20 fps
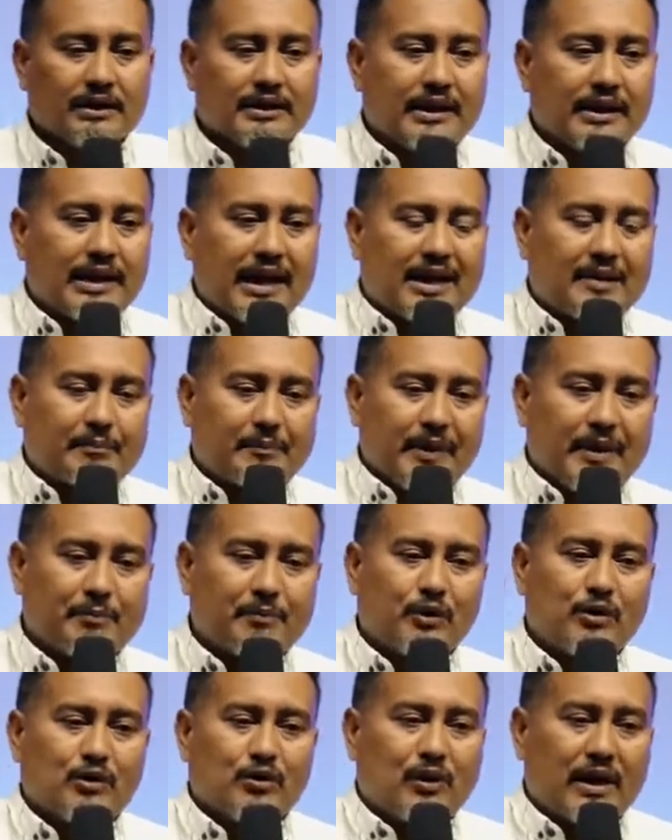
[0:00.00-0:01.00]
There are
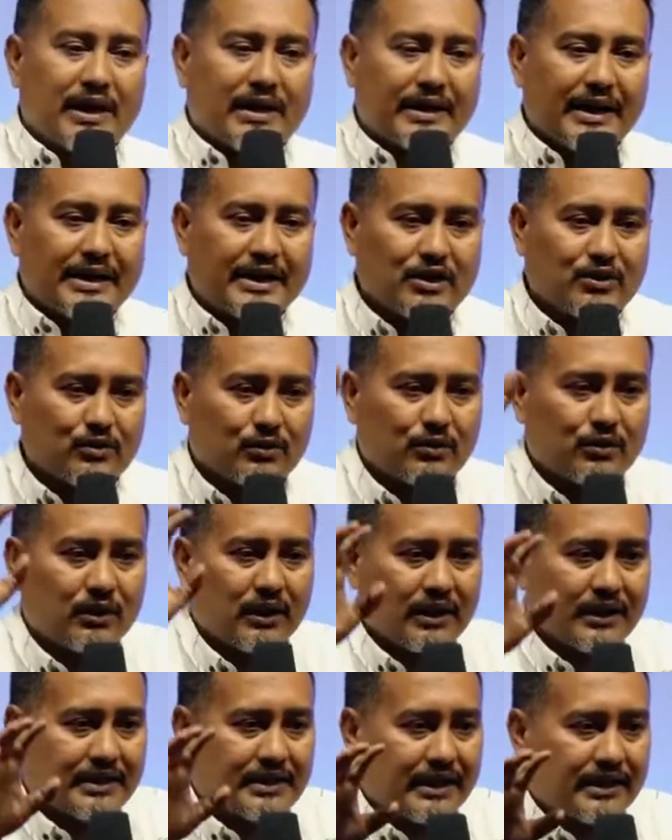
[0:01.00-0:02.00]
people who are ready to
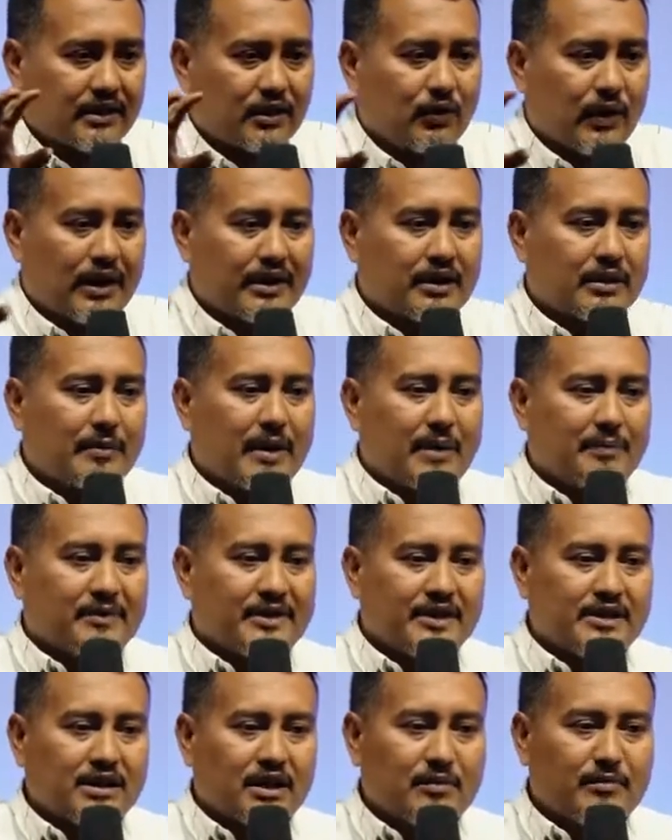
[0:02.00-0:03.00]
take a water
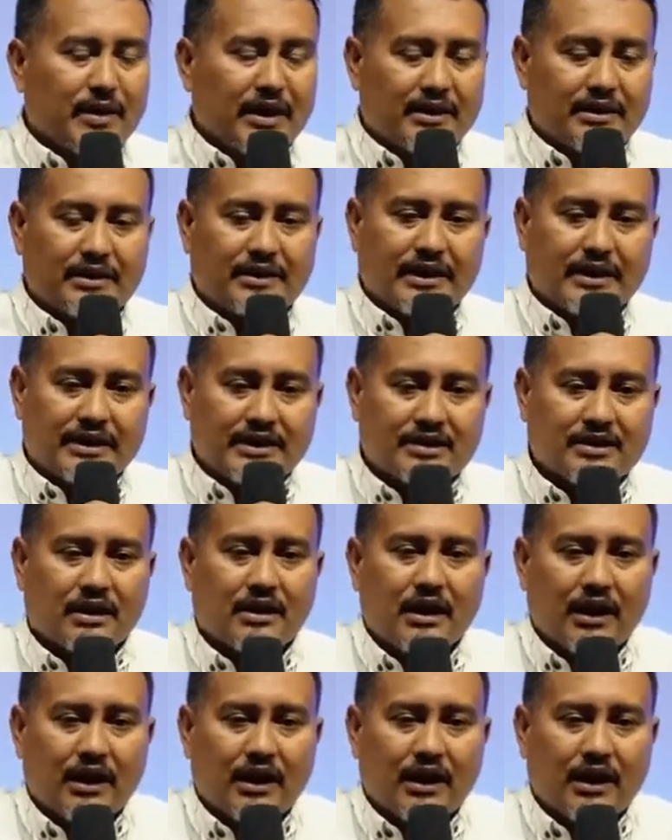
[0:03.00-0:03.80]
baptism and there is